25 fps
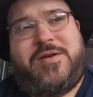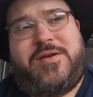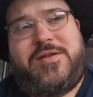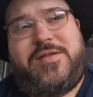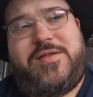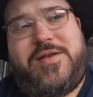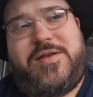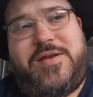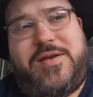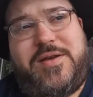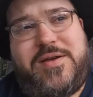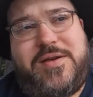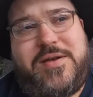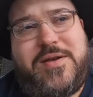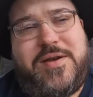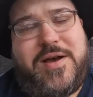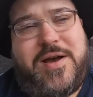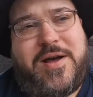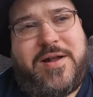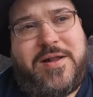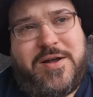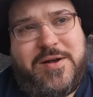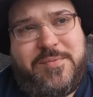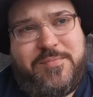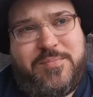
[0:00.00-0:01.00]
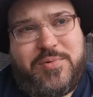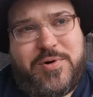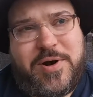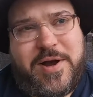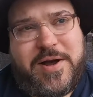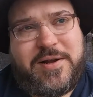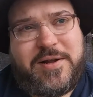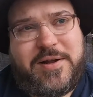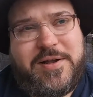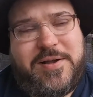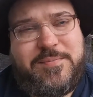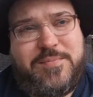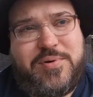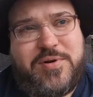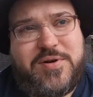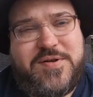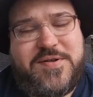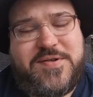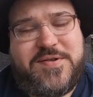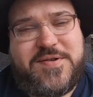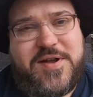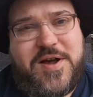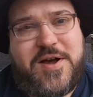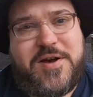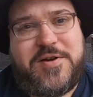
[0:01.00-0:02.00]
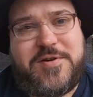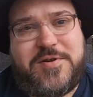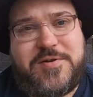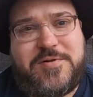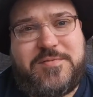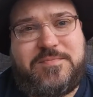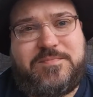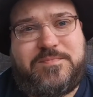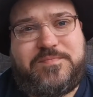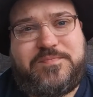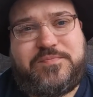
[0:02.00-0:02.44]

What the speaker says: the Alec Bradley Prensado